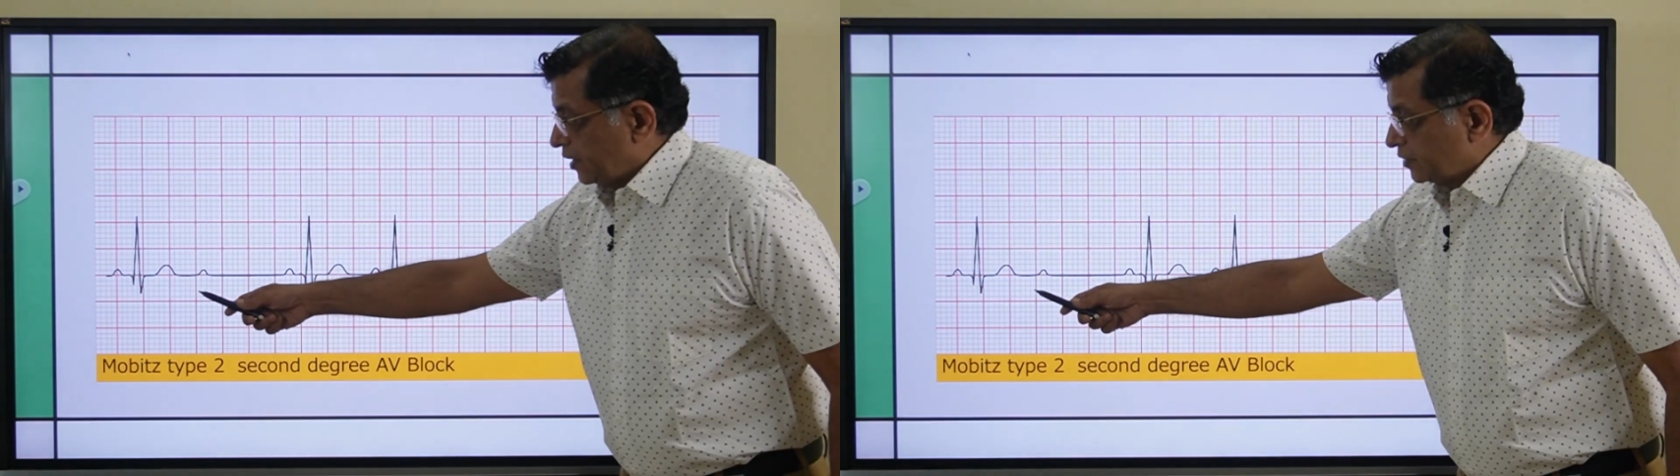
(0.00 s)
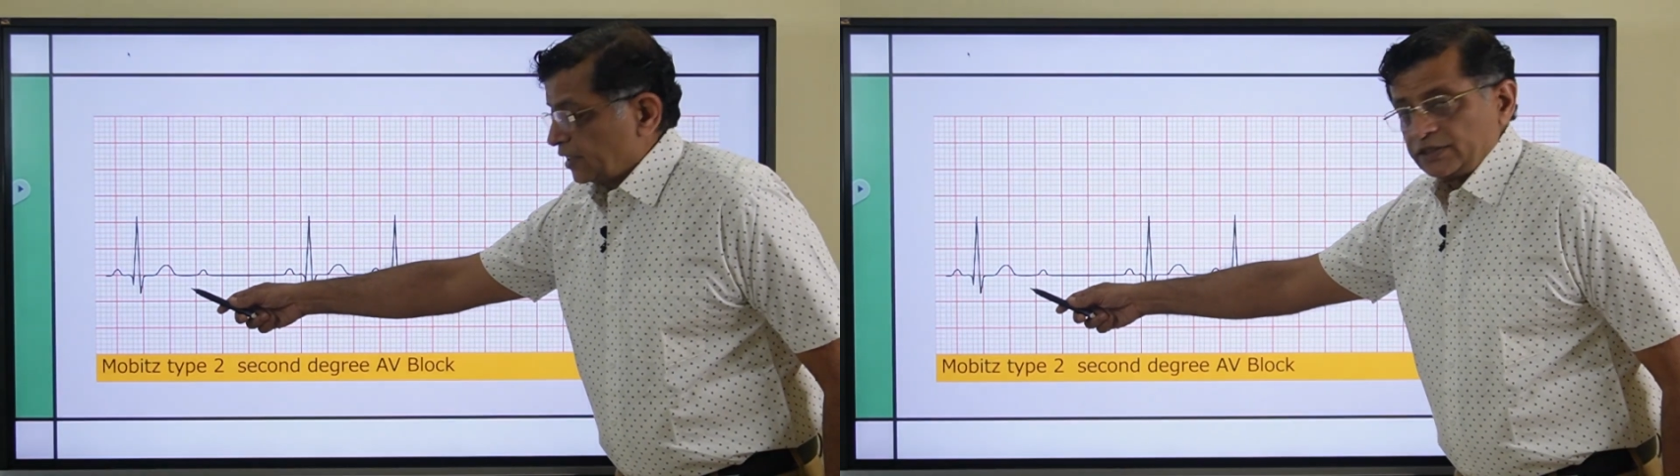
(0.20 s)

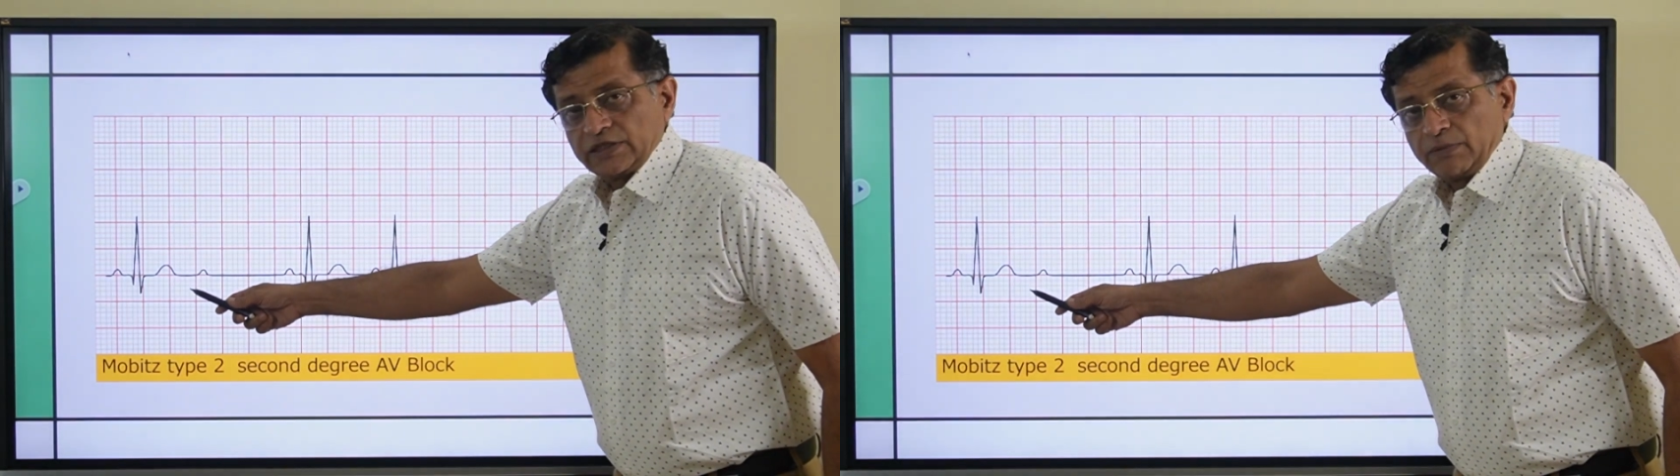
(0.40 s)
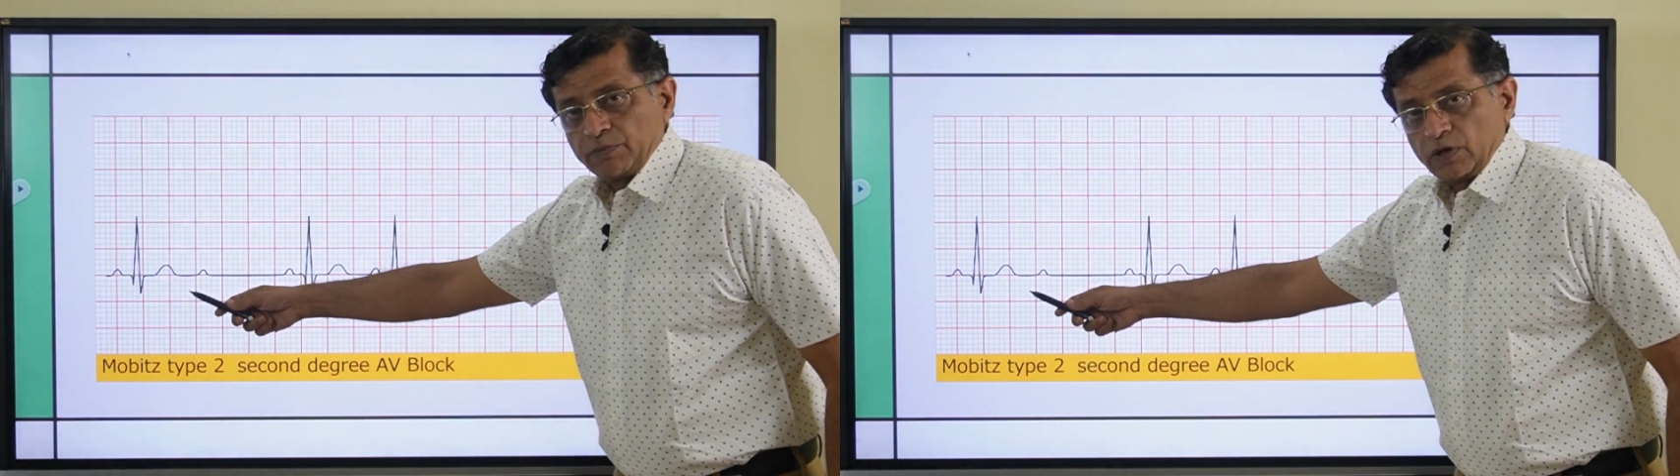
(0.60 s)
is an
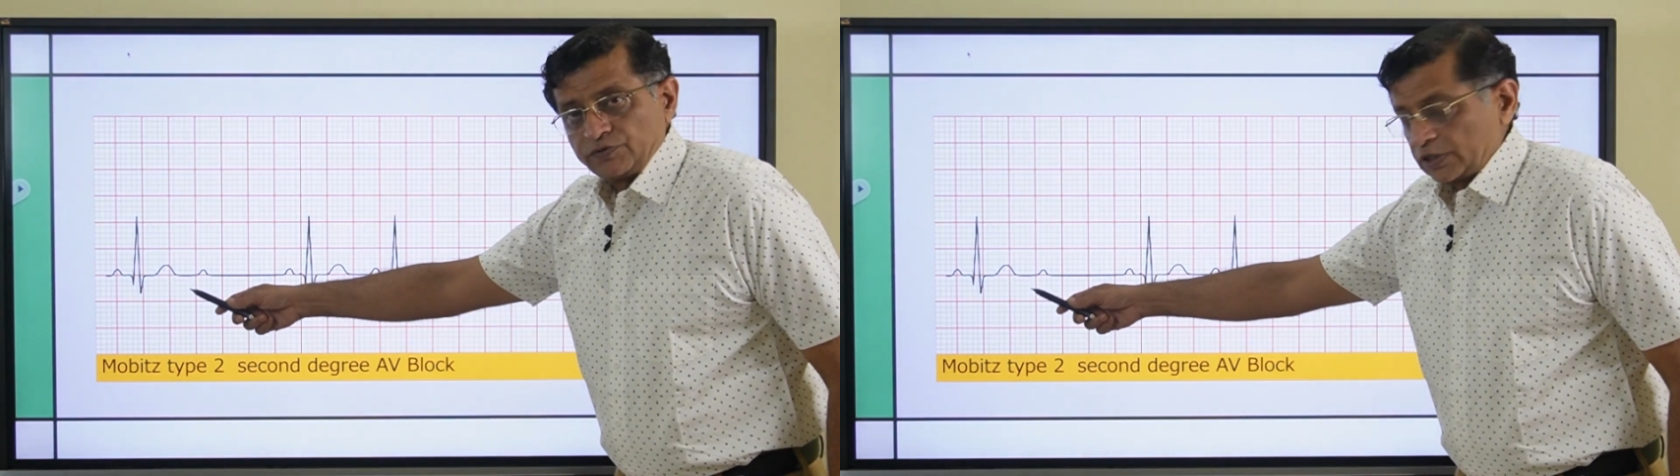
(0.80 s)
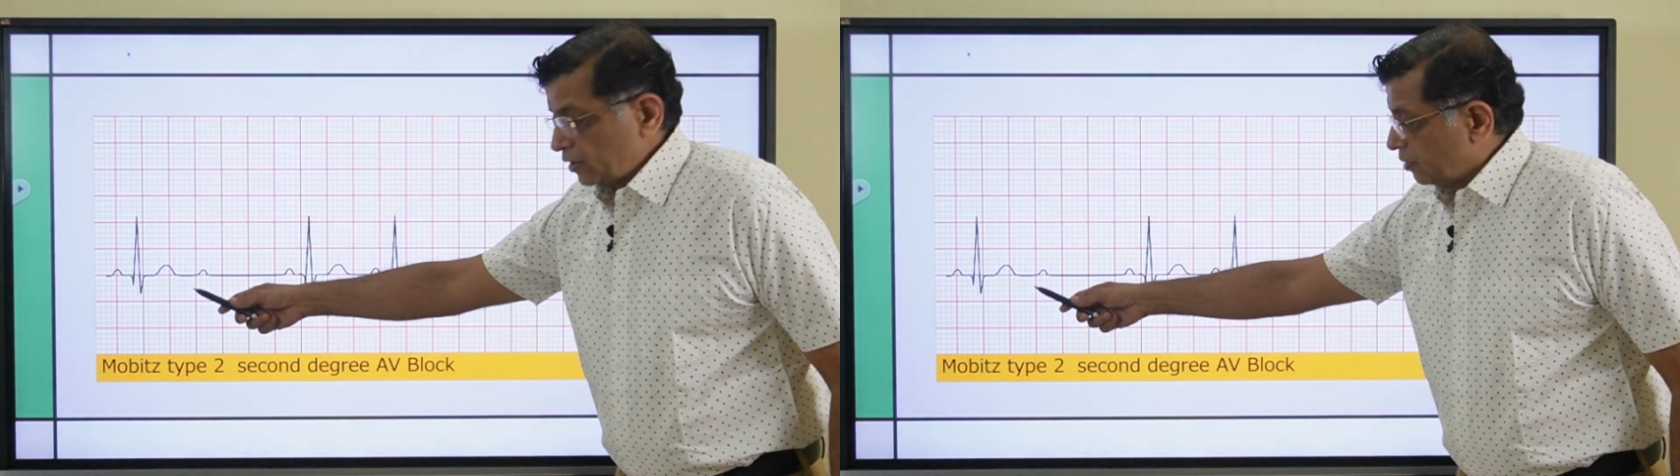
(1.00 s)
example of
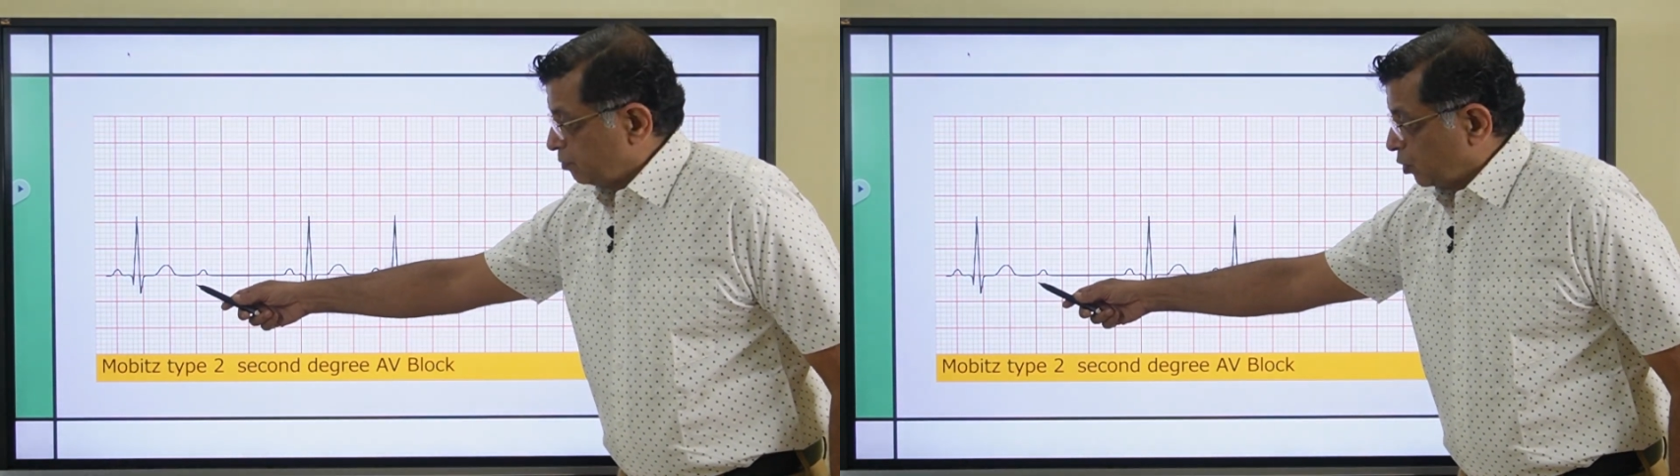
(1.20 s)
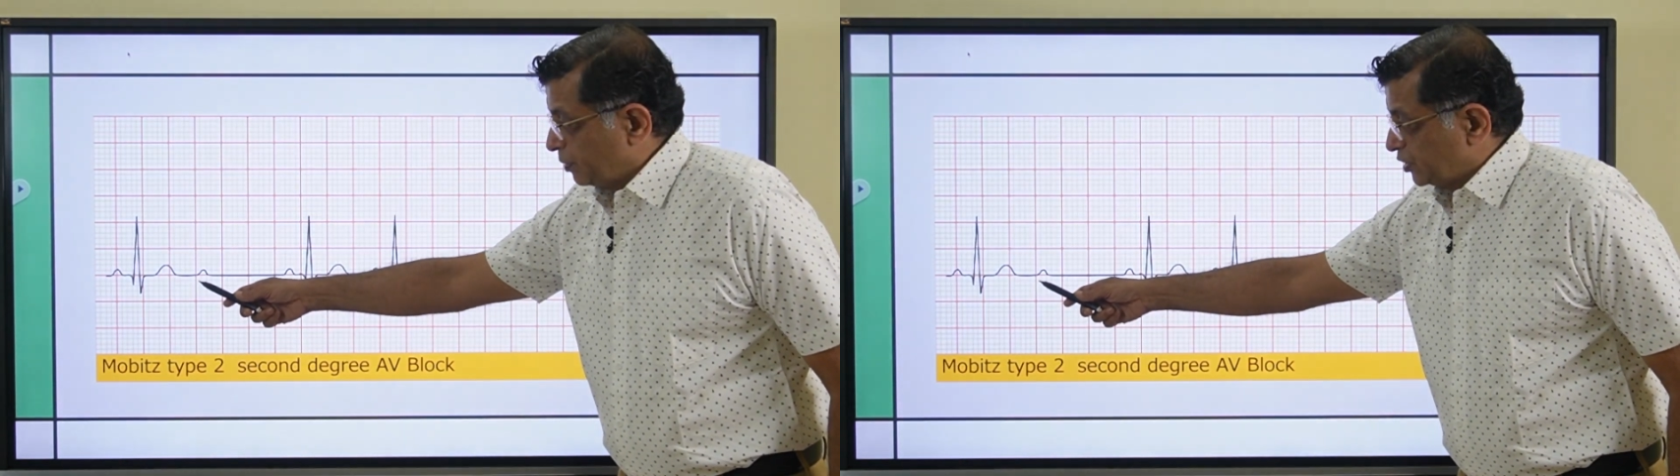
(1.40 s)

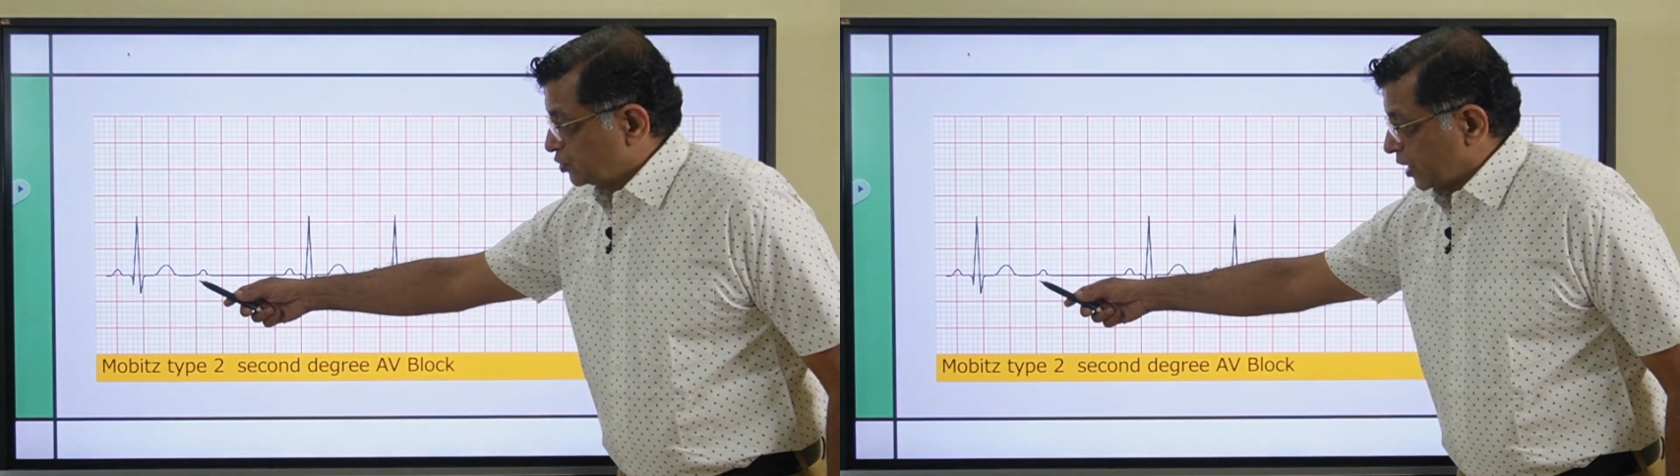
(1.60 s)
Mobitz